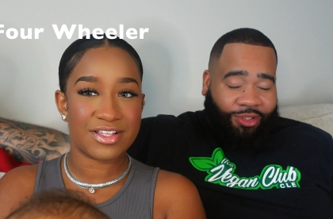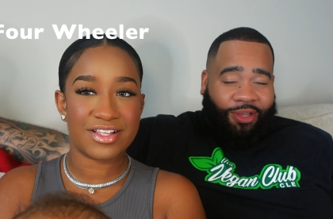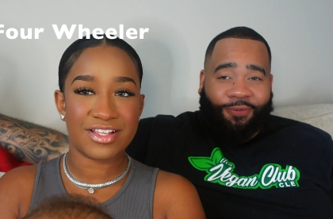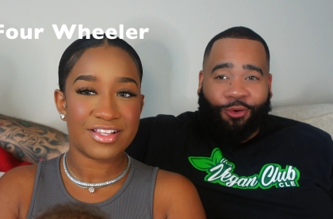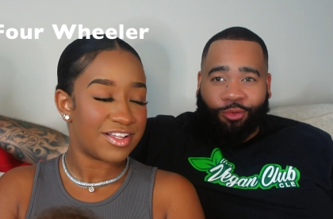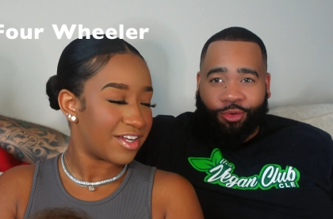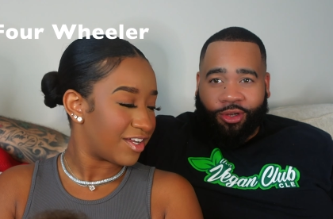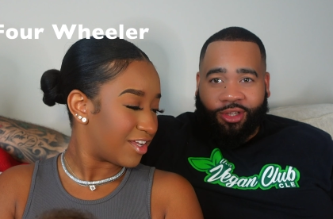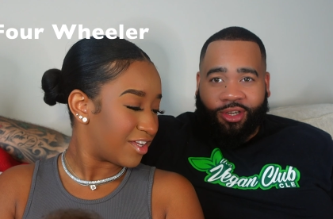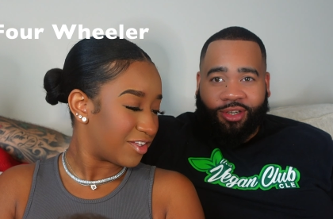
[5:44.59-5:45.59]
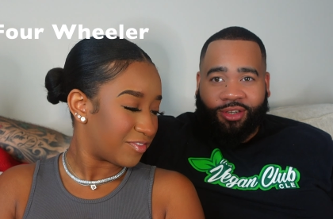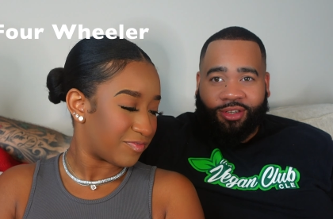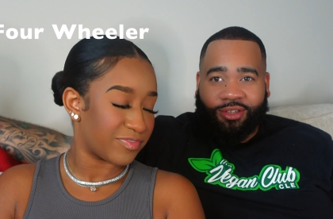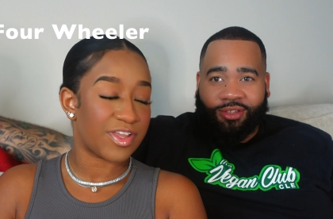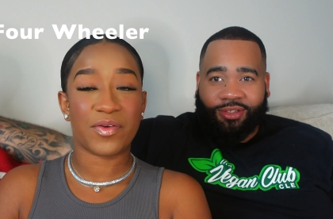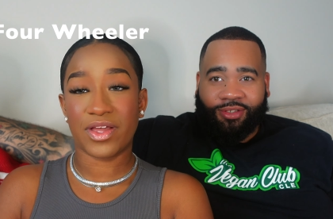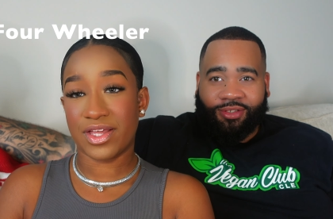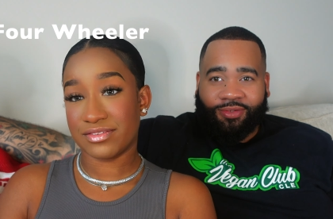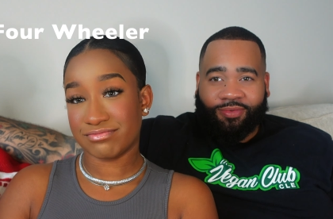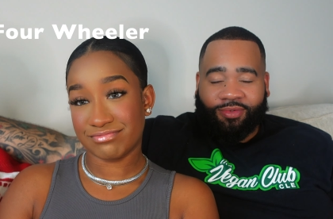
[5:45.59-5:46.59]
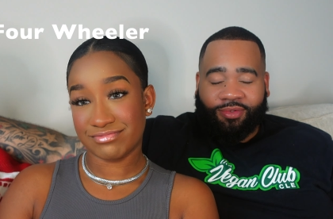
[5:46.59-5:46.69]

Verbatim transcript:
Speaker 1: was a four wheeler.
Speaker 2: Okay.